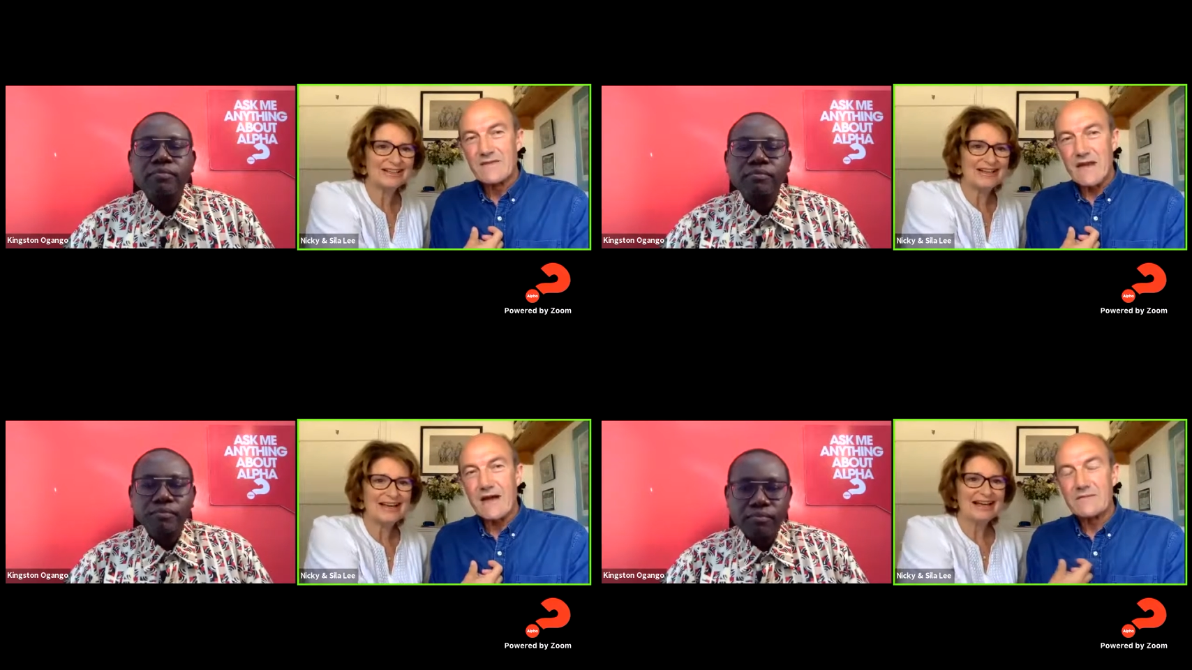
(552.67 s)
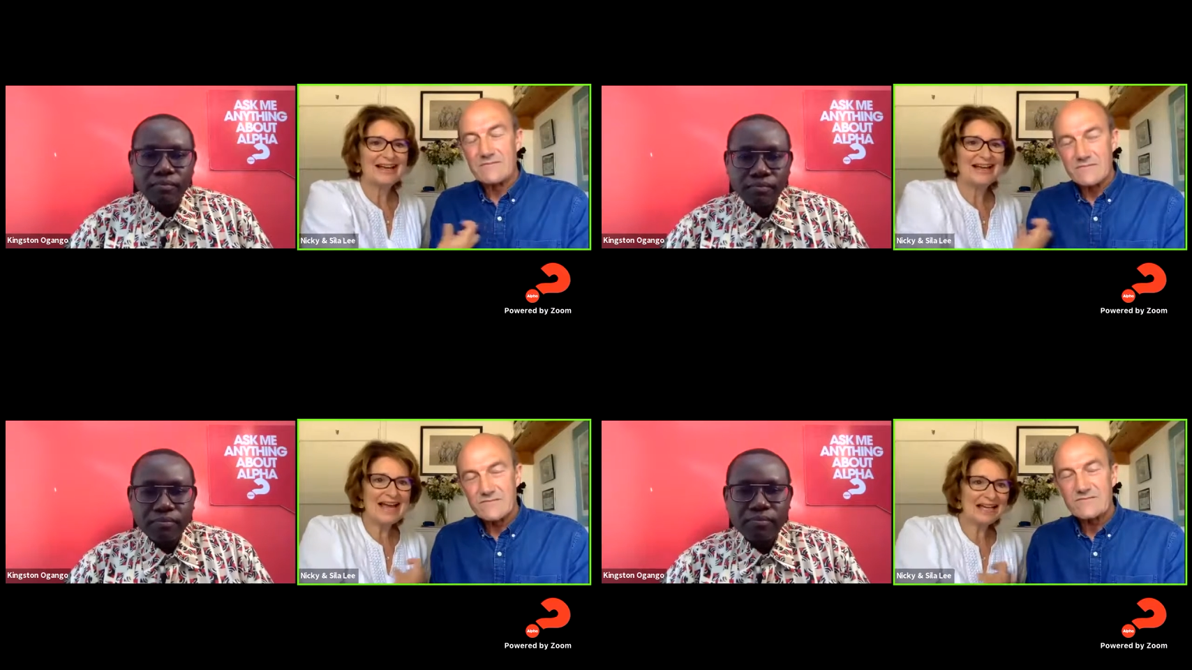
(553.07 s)
Speaker 1: yeah
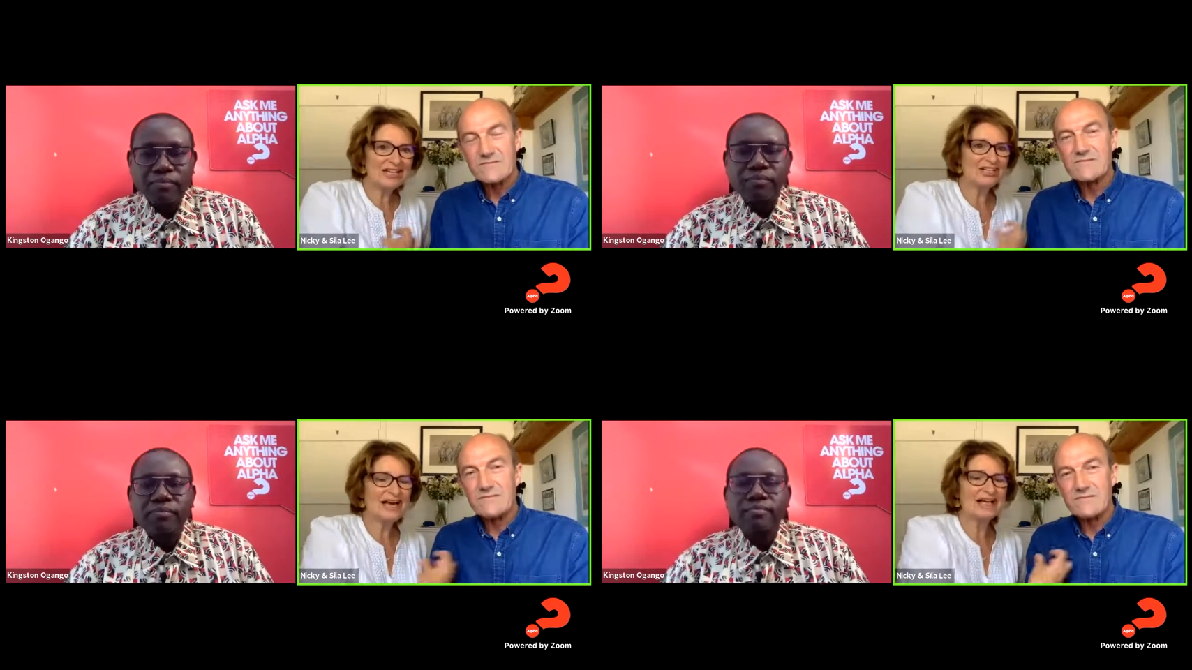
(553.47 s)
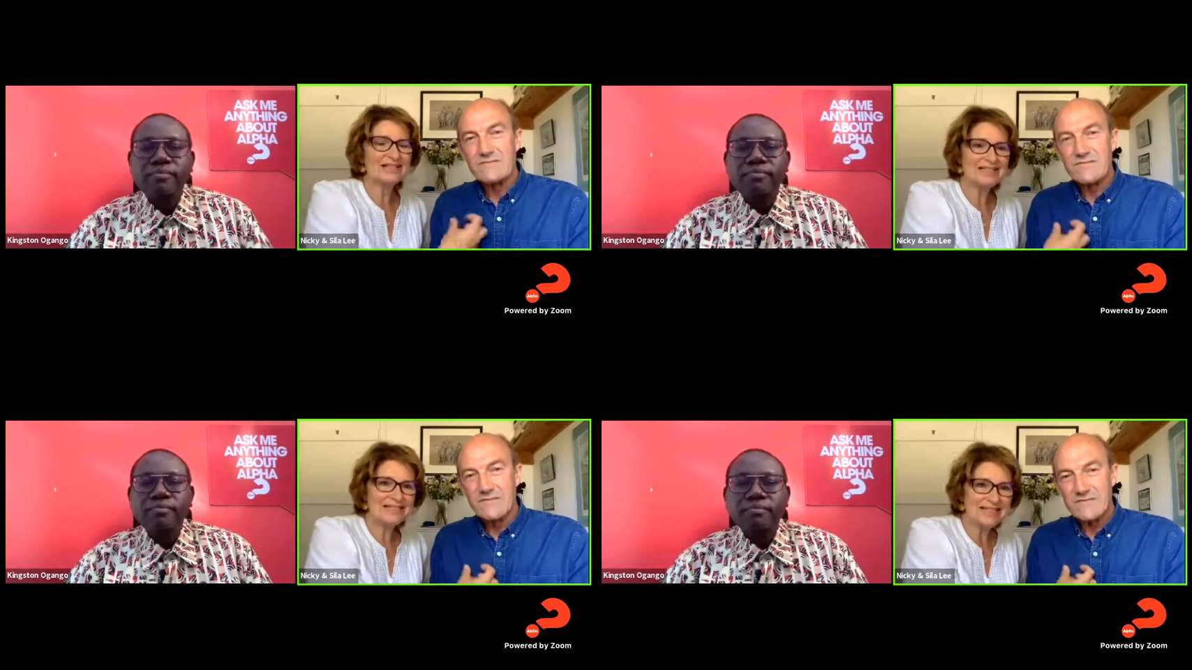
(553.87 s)
connection at
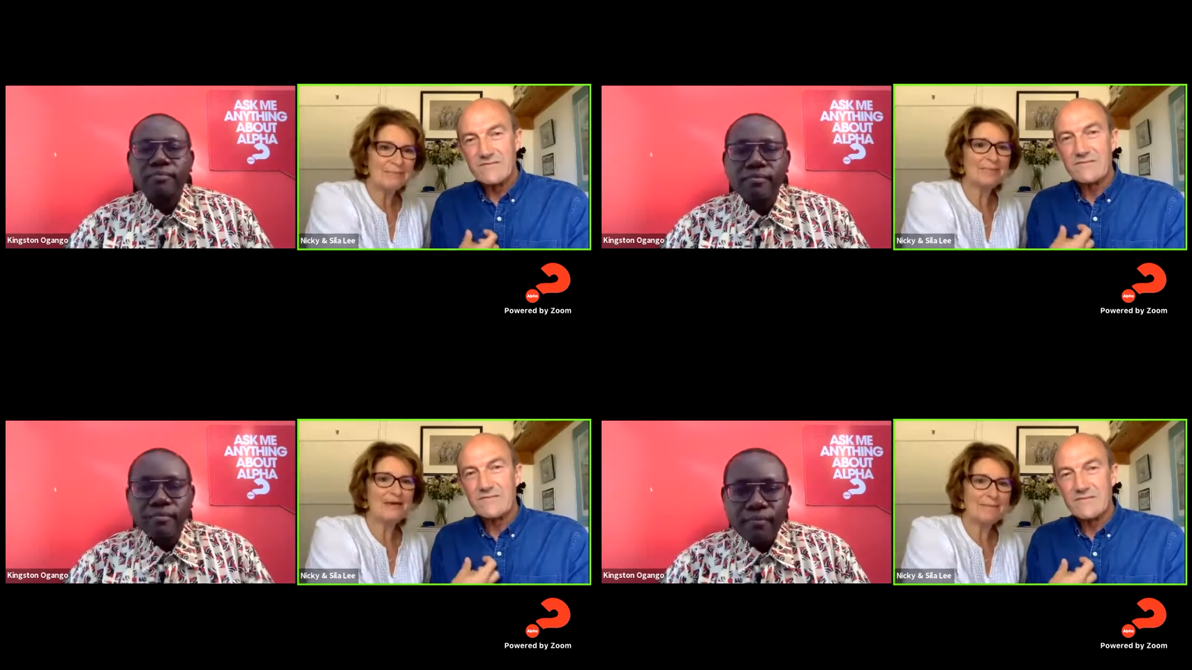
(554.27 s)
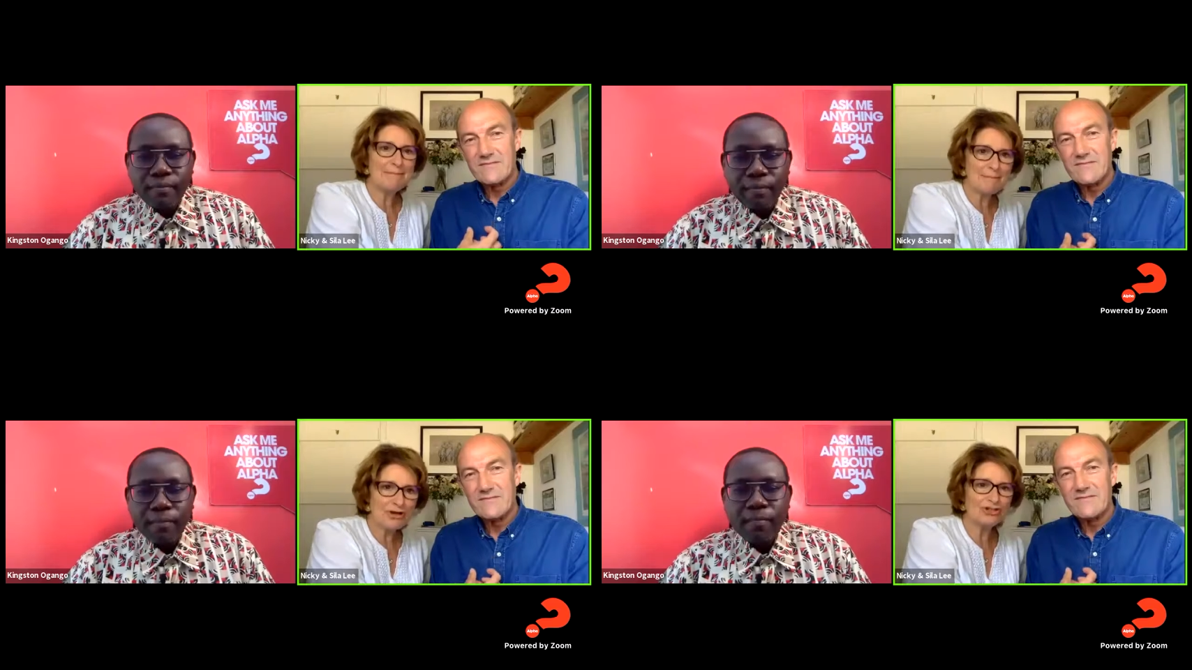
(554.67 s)
a deep
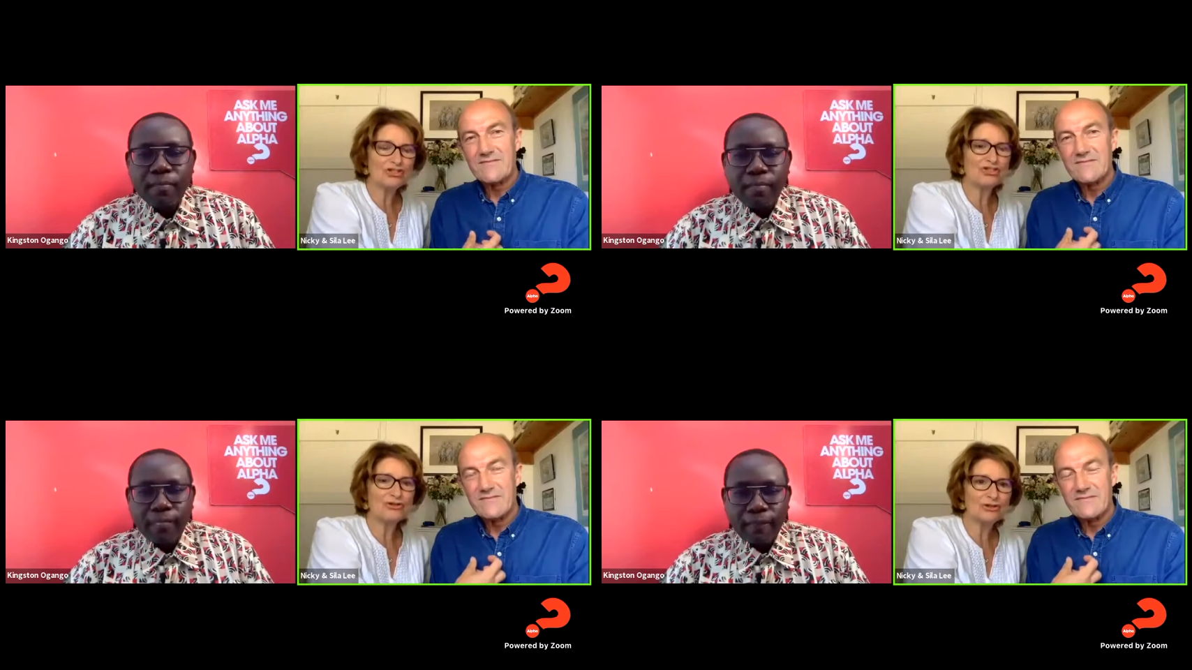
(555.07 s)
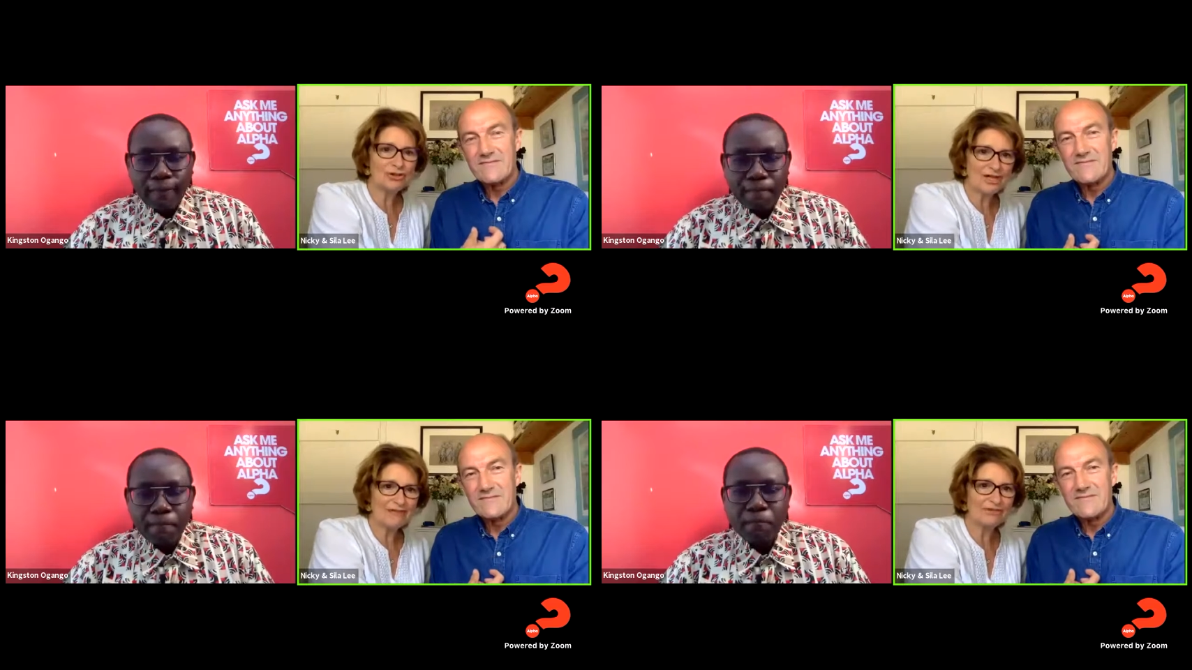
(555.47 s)
emotional
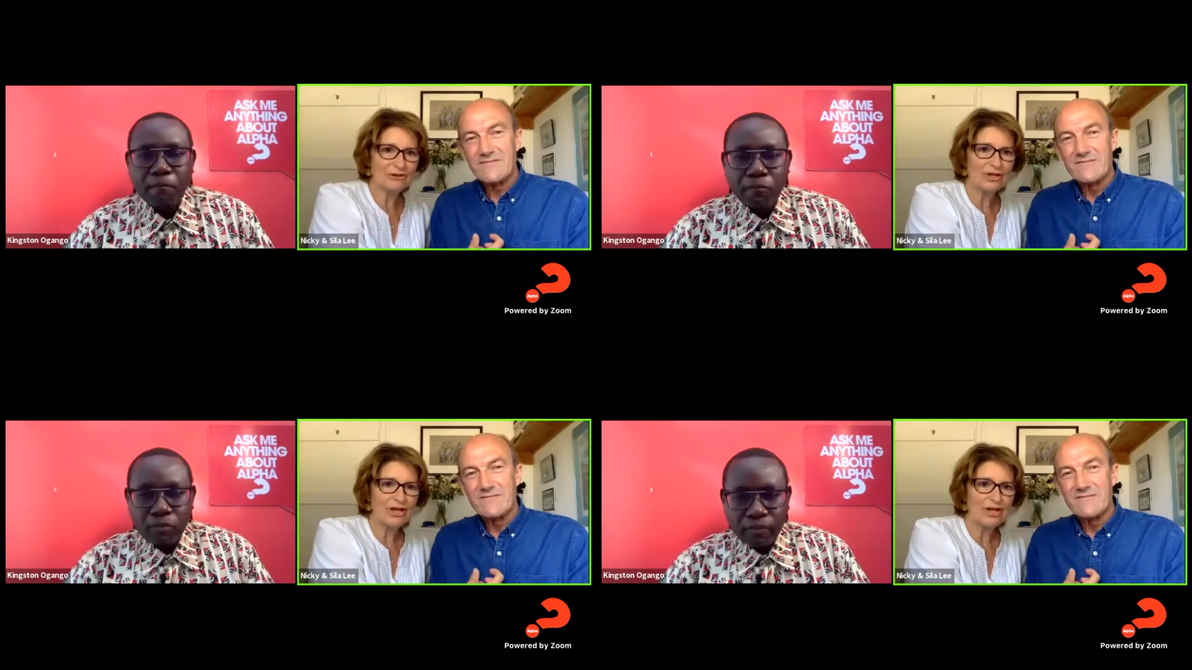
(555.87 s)
level